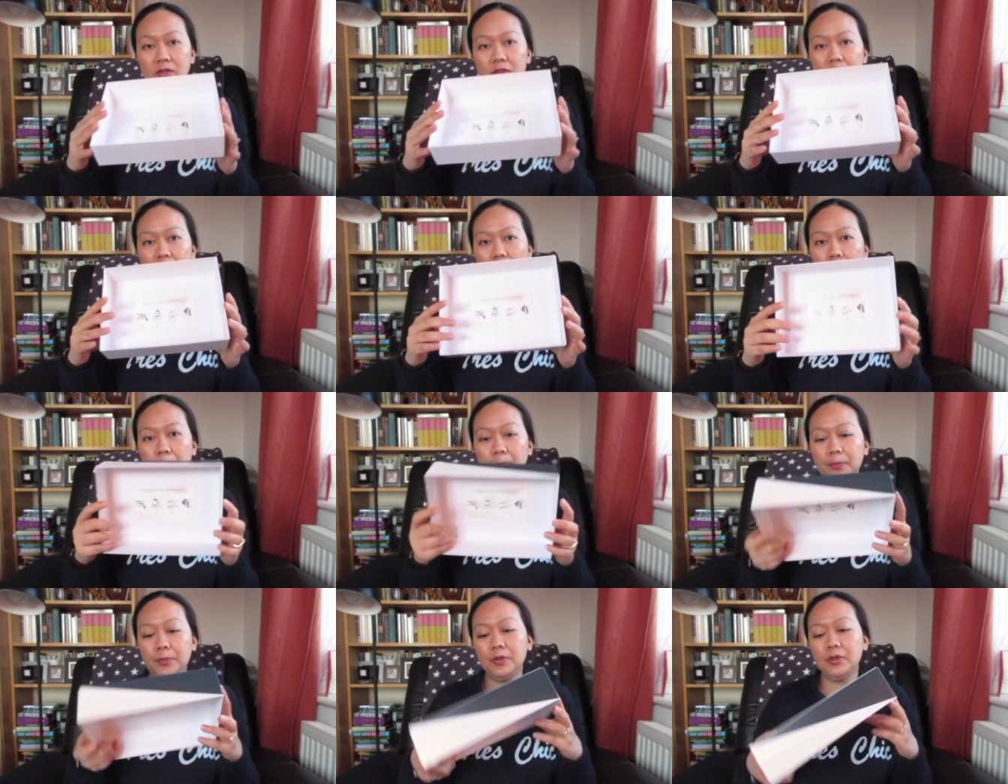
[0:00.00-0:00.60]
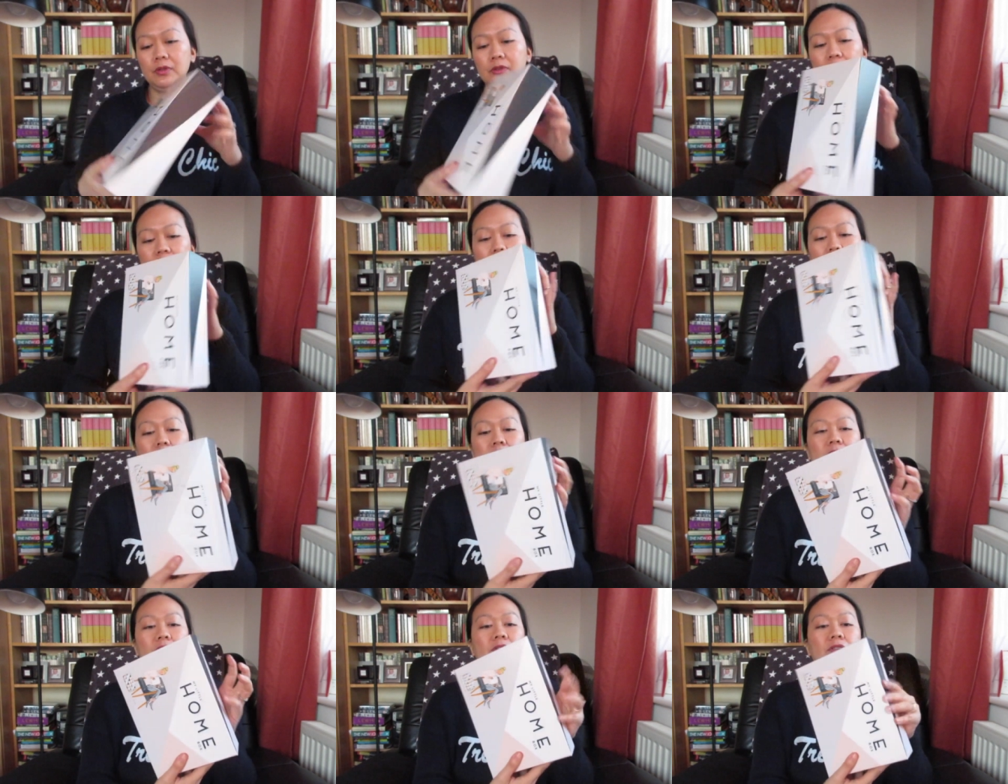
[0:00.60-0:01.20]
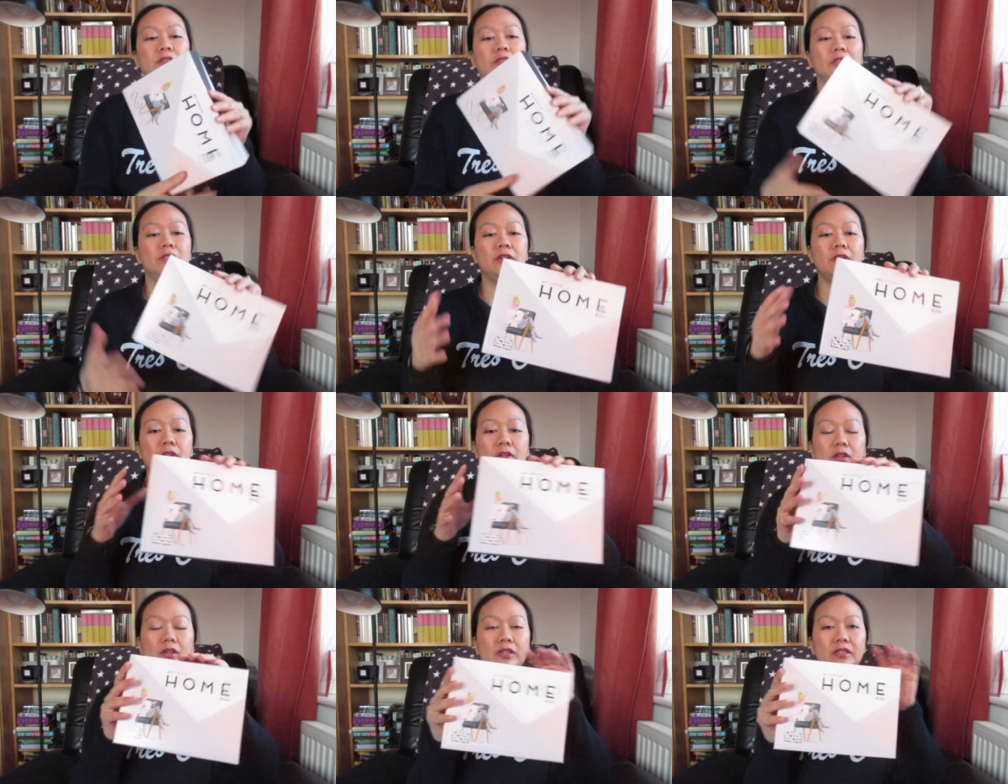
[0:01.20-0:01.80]
top,
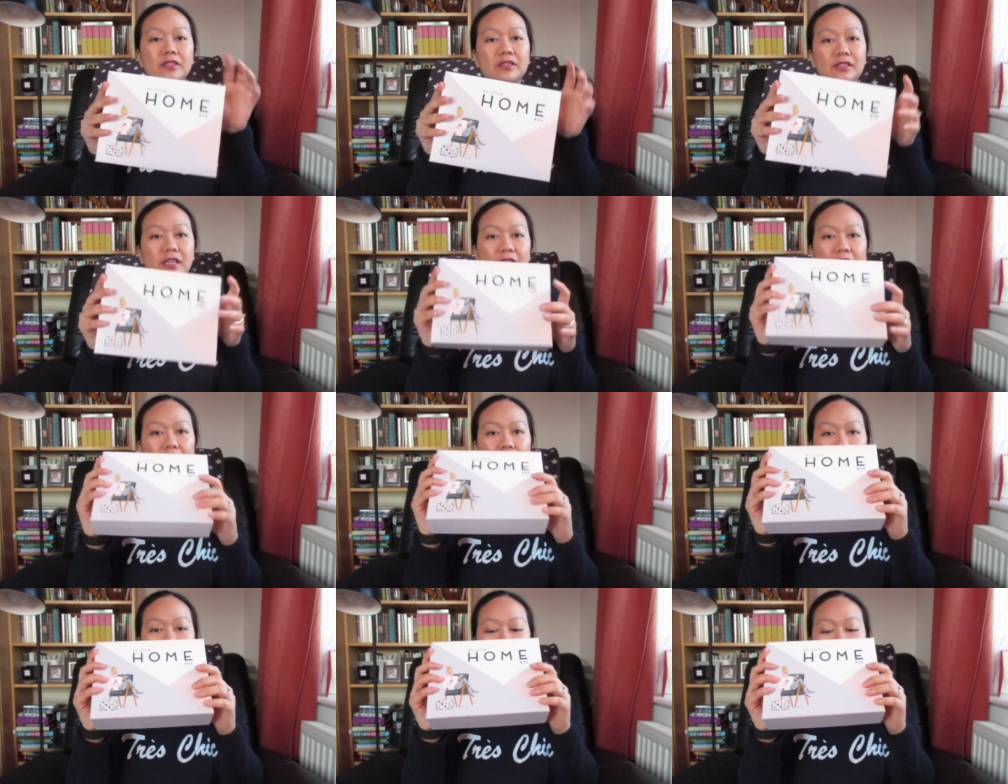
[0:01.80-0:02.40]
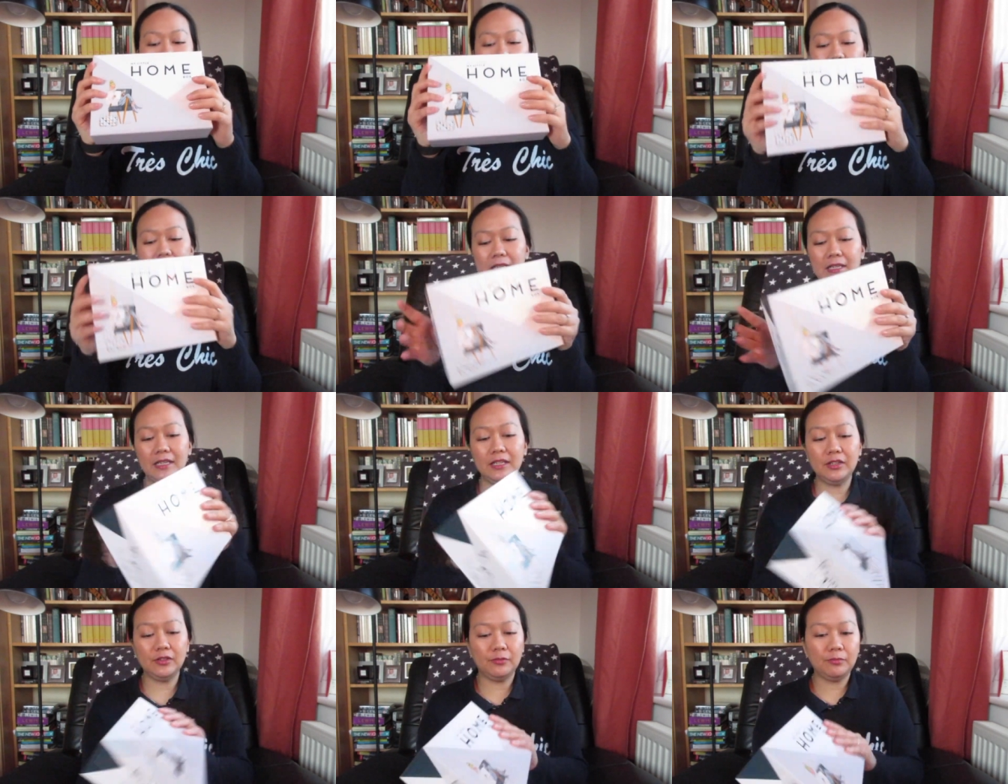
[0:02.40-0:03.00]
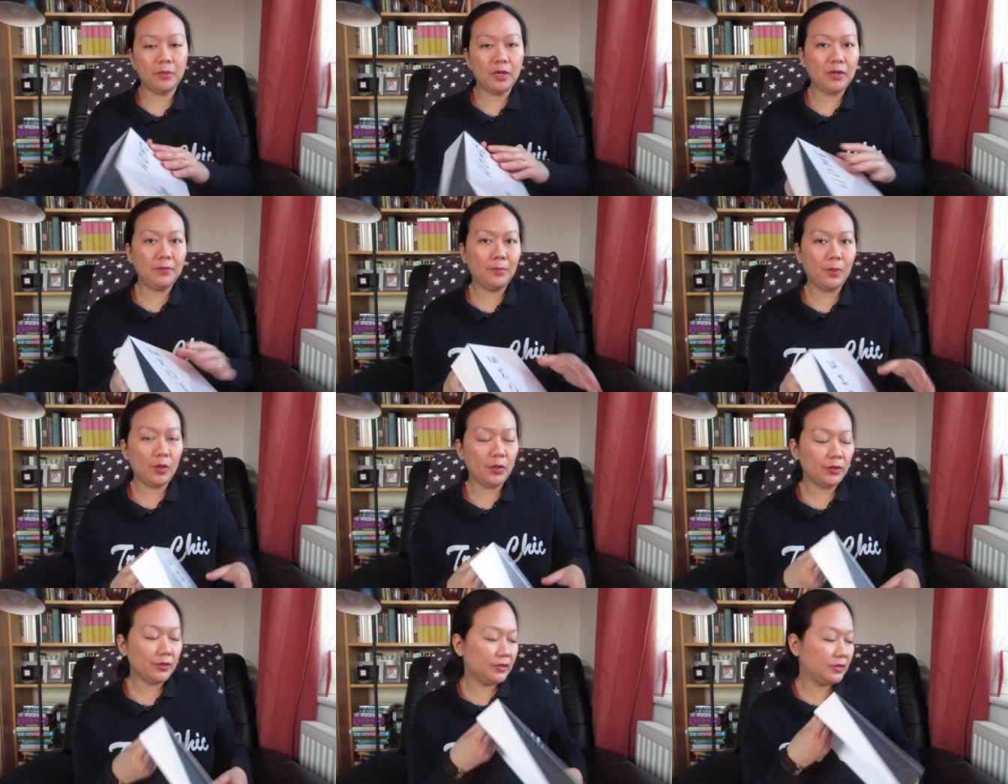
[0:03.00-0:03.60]
stick it onto the lid of my
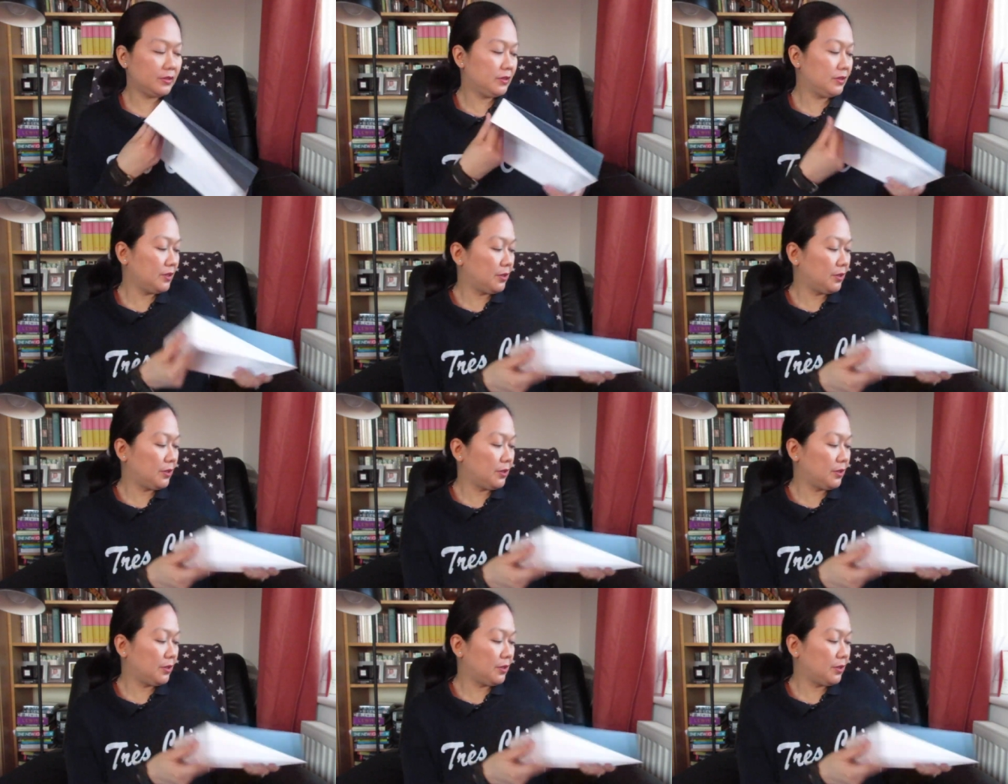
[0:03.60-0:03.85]
box.